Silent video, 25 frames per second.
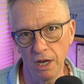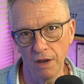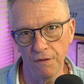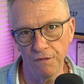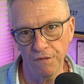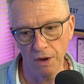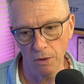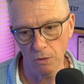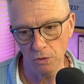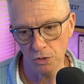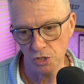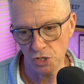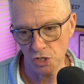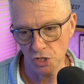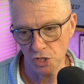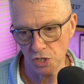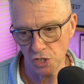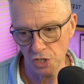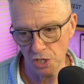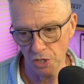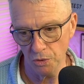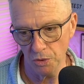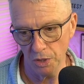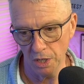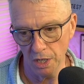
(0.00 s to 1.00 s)
if I would just
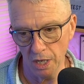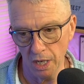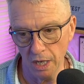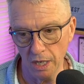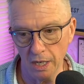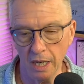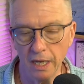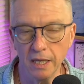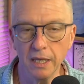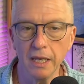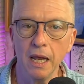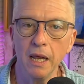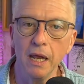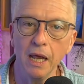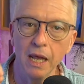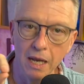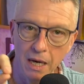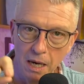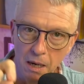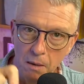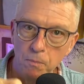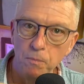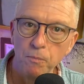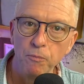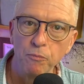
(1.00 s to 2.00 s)
do it. And, and, and,
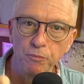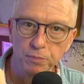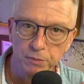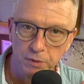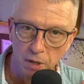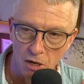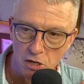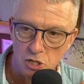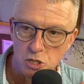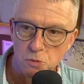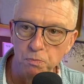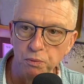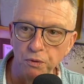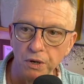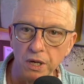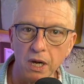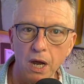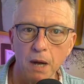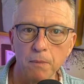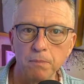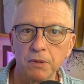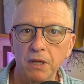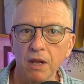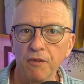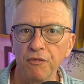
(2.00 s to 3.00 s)
it does bring
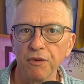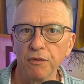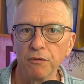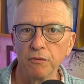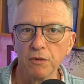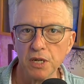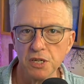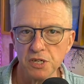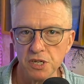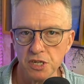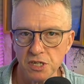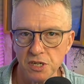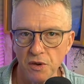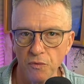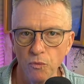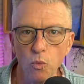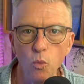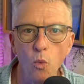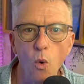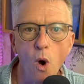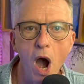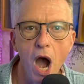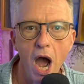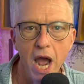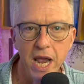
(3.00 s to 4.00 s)
up different reasons of
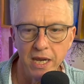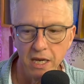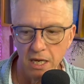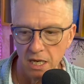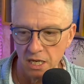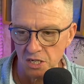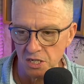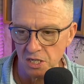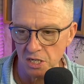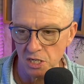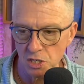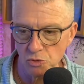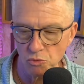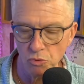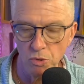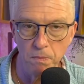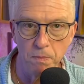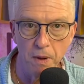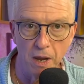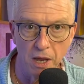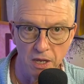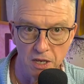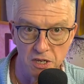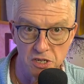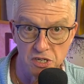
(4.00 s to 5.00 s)
why is this
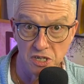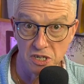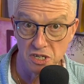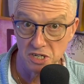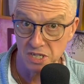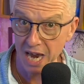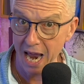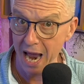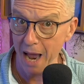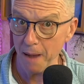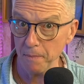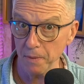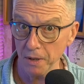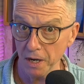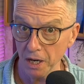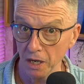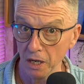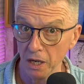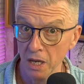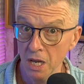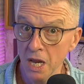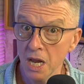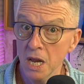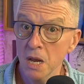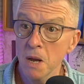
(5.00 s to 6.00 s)
rebelliousness happening?
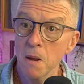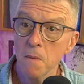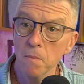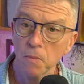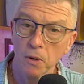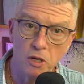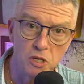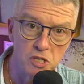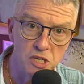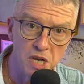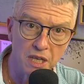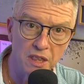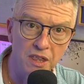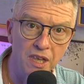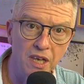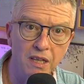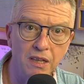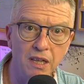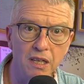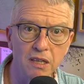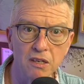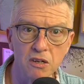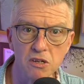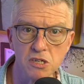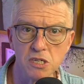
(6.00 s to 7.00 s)
Because I think
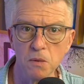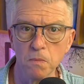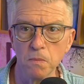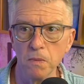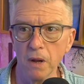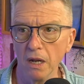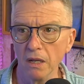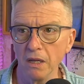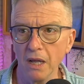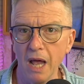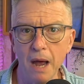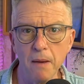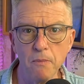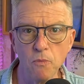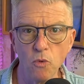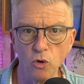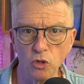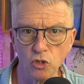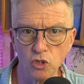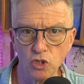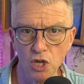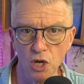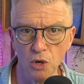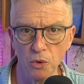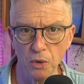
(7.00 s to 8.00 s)
that there's a, a lot more
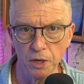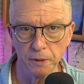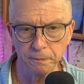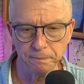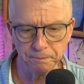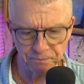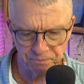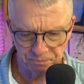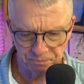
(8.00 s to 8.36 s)
to it